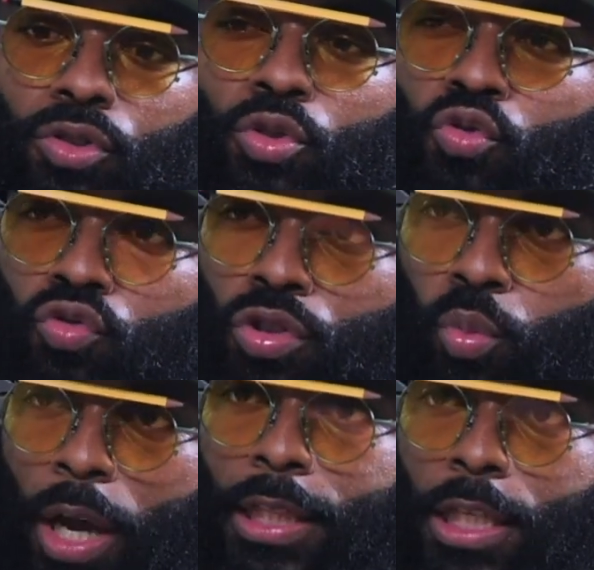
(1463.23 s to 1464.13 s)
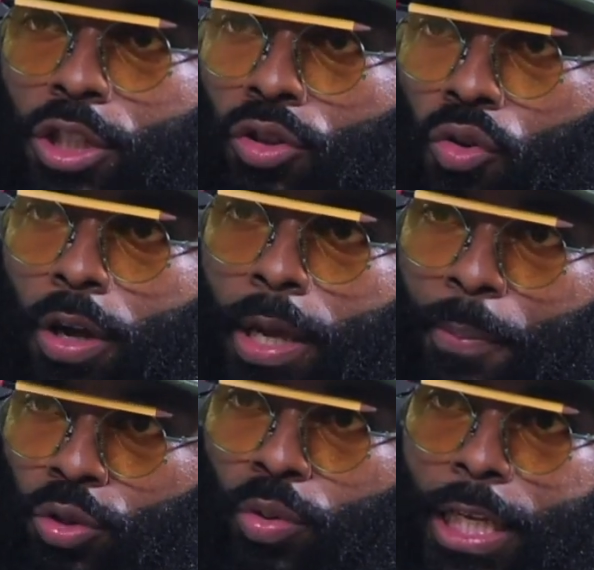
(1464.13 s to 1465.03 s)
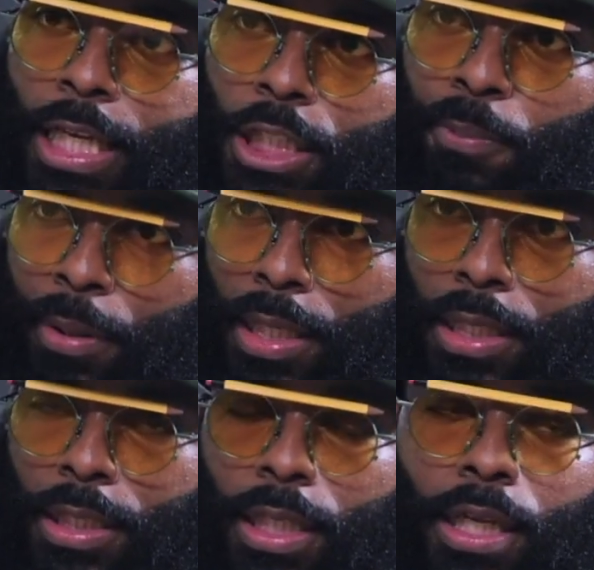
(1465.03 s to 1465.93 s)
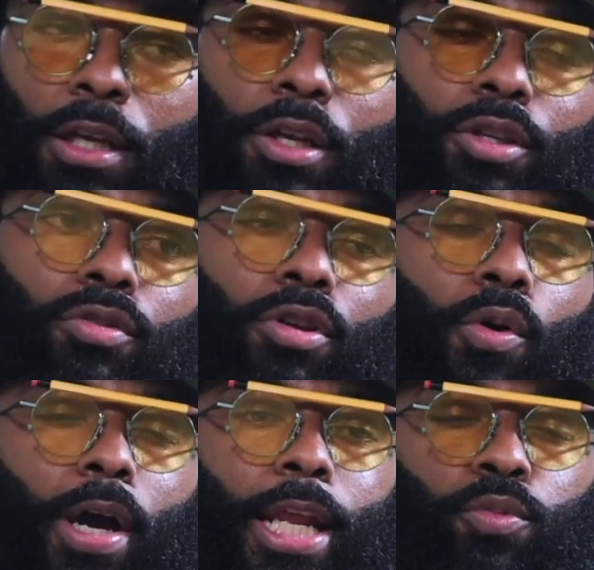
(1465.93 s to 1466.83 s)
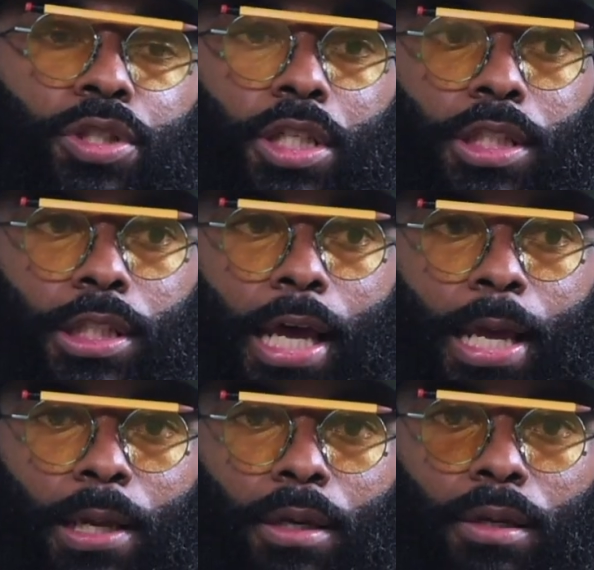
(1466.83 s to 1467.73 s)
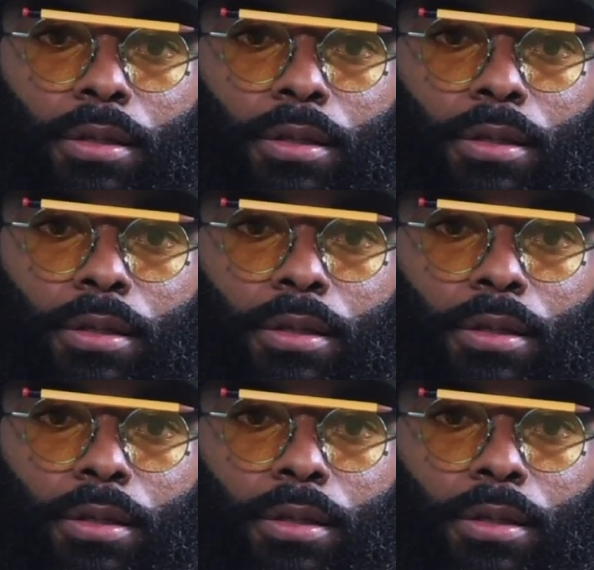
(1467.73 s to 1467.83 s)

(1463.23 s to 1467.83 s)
do you wait this long in between each piece? You know. And it was just like,